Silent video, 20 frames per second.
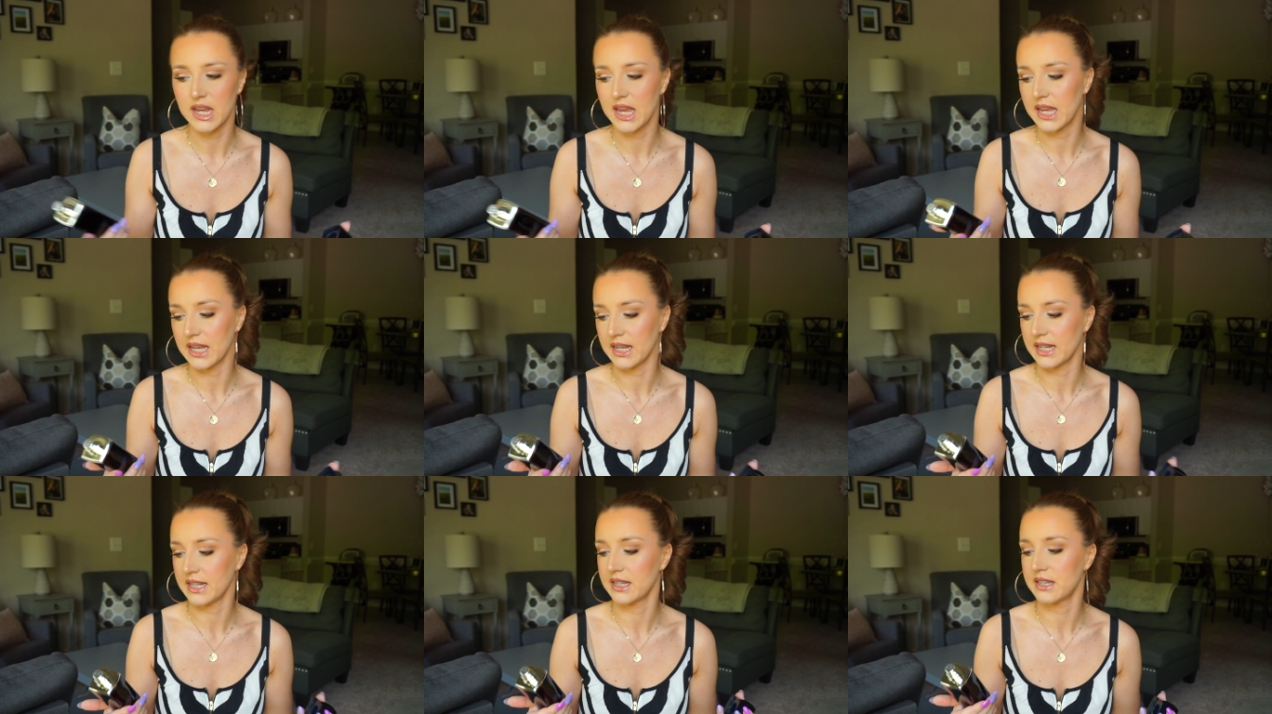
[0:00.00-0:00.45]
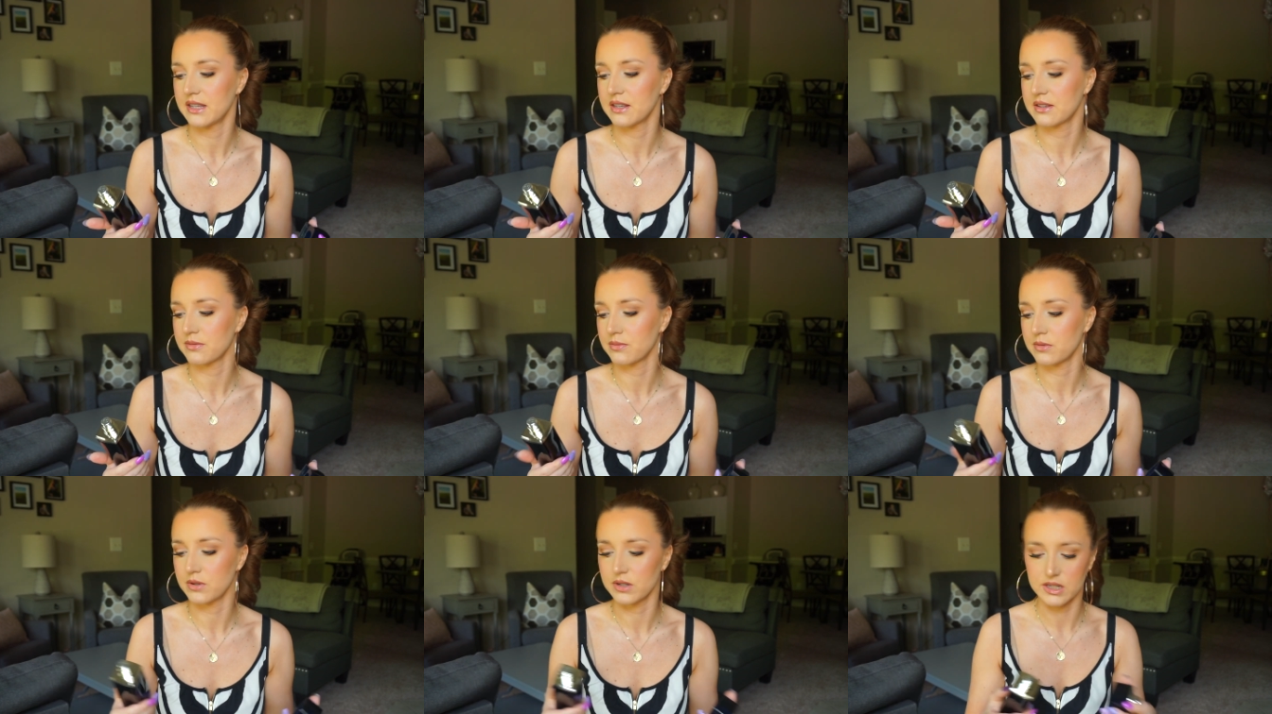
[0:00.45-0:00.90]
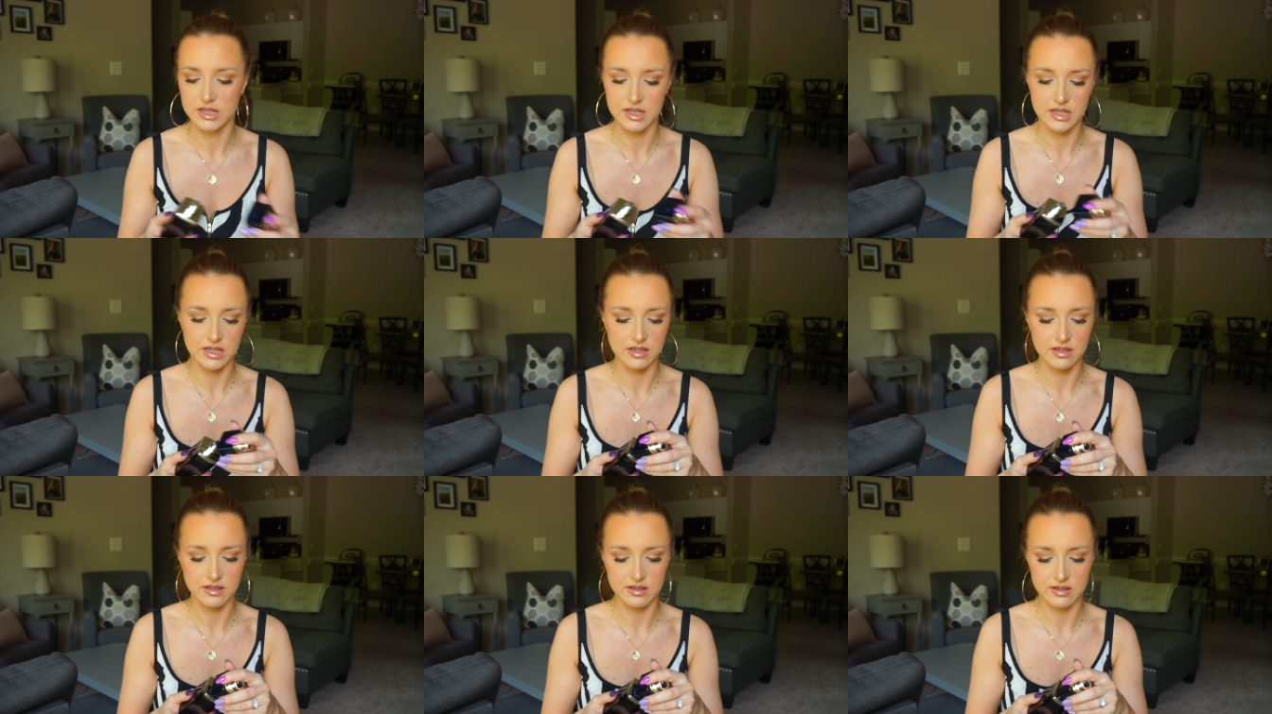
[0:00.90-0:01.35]
and this one
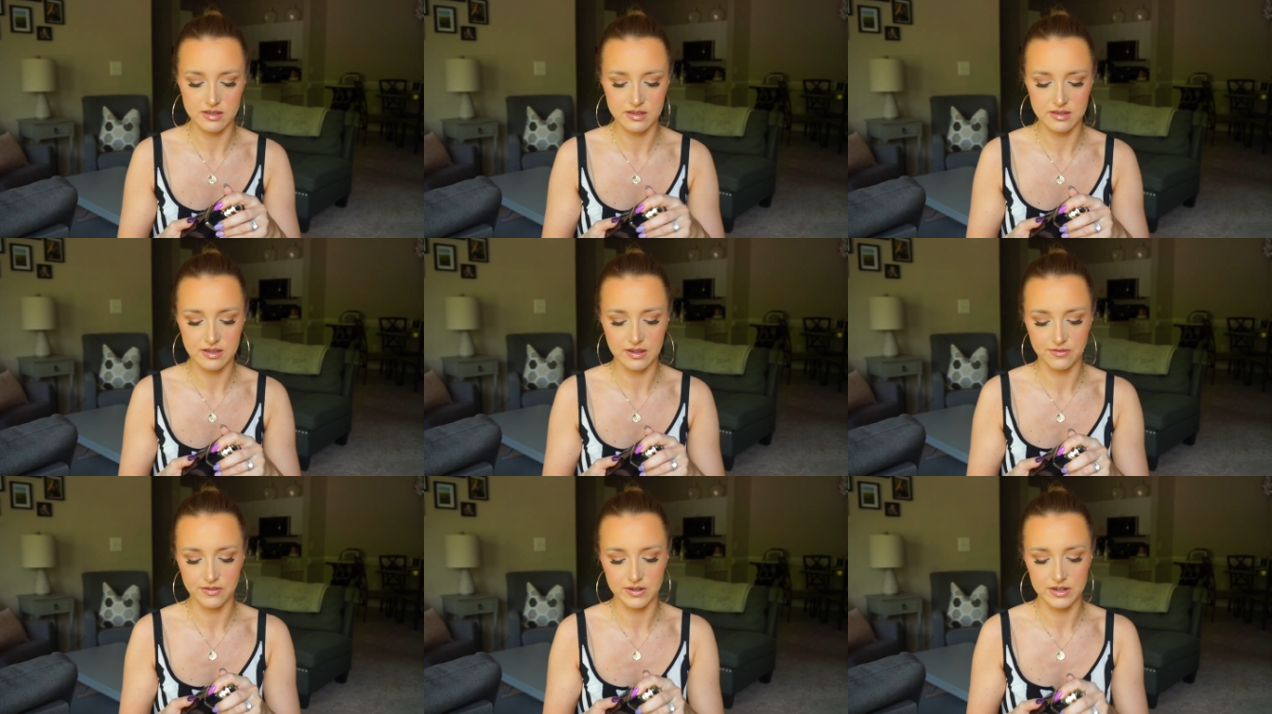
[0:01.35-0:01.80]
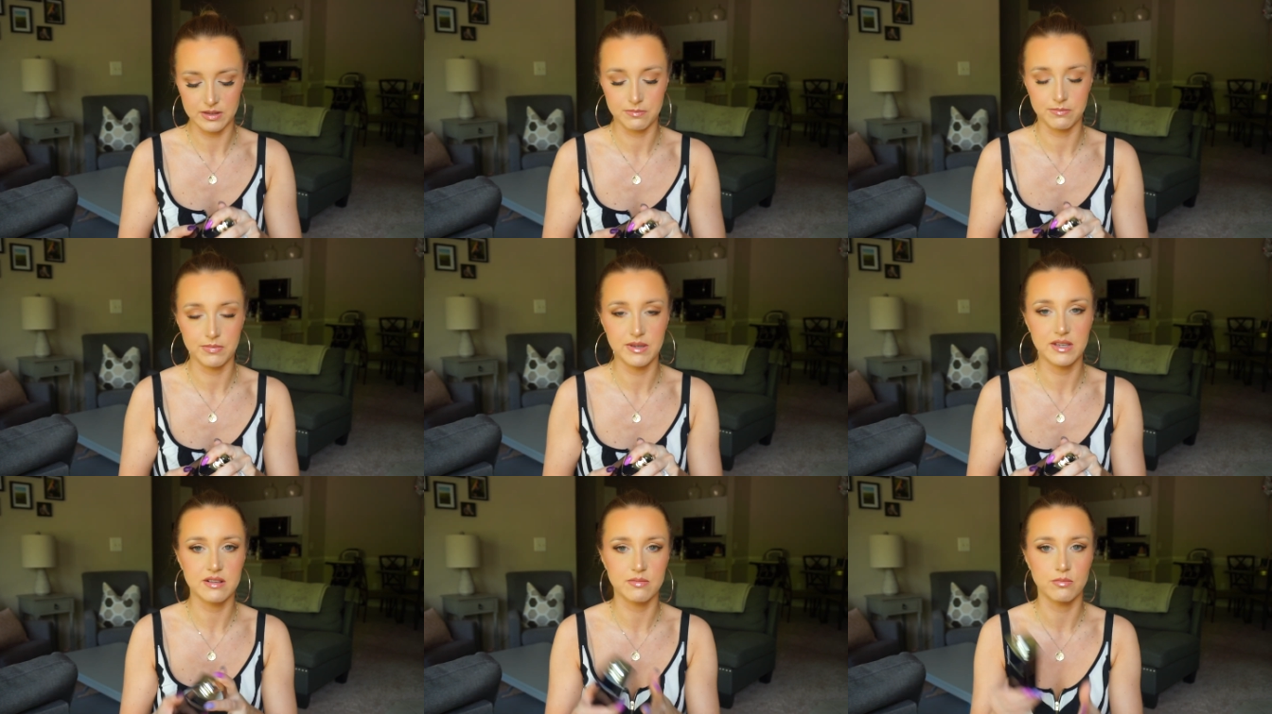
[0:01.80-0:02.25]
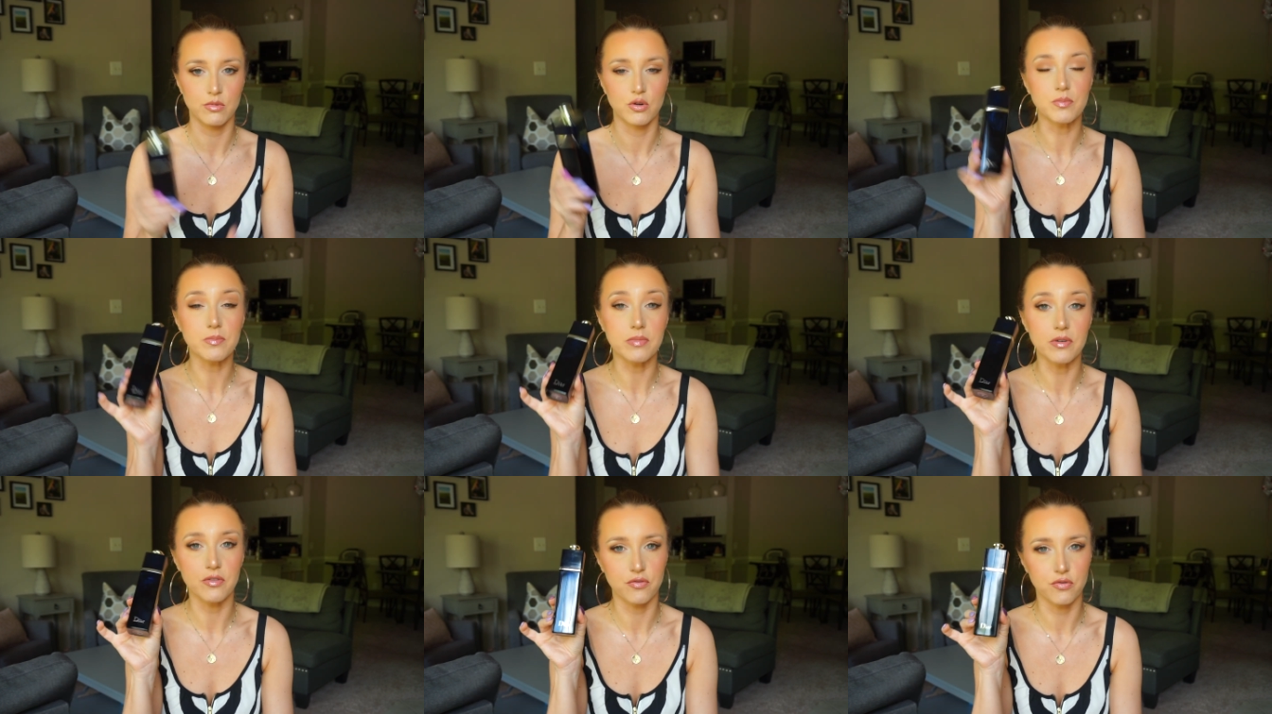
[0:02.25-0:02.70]
is definitely beast
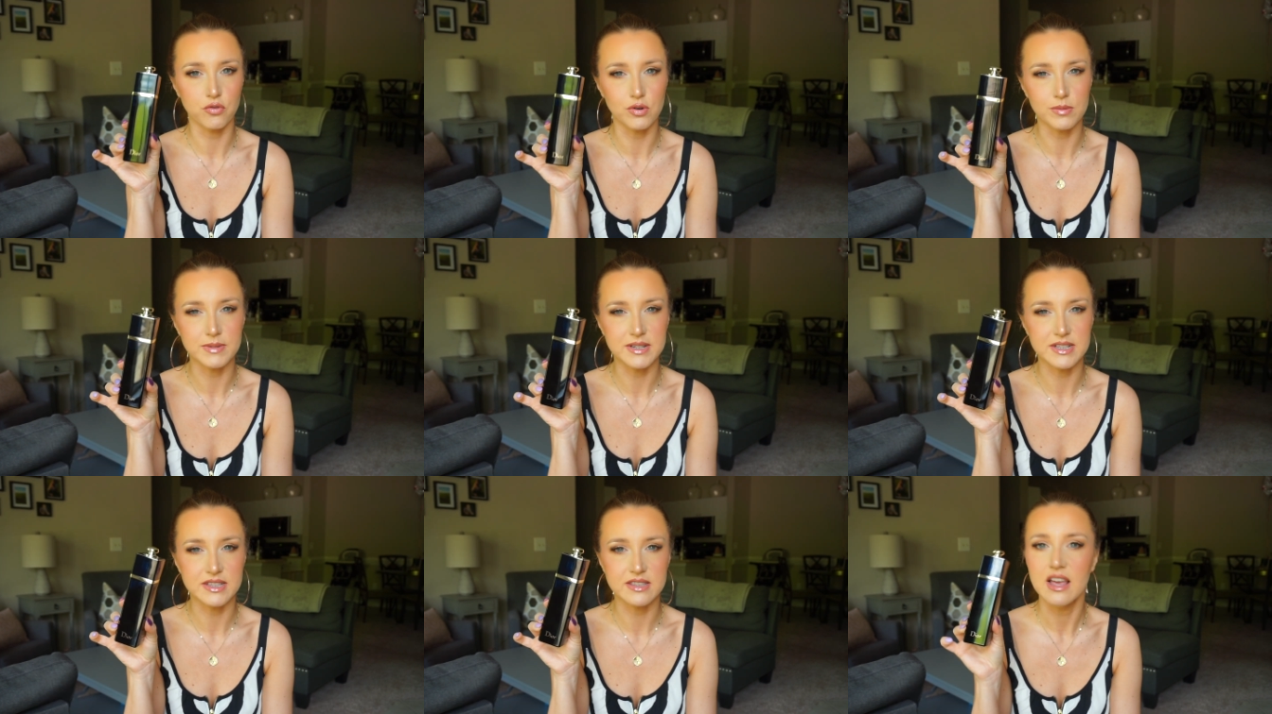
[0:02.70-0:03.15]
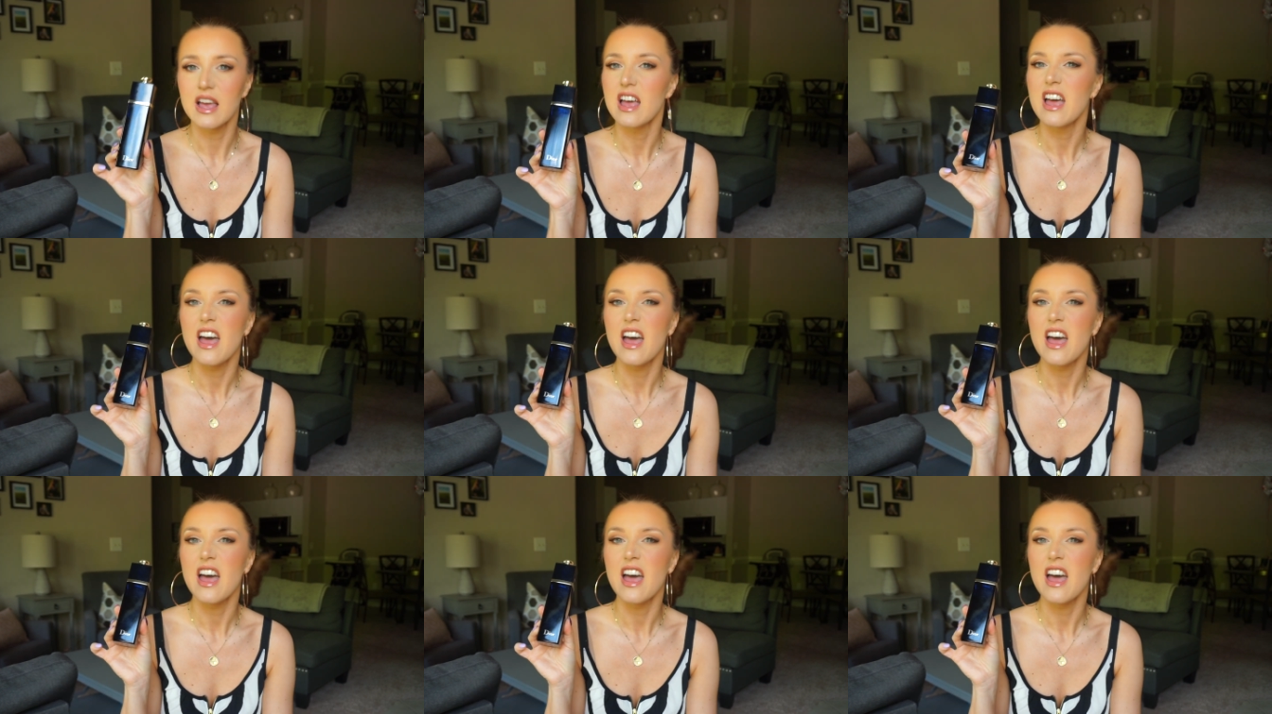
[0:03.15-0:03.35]
mode performance.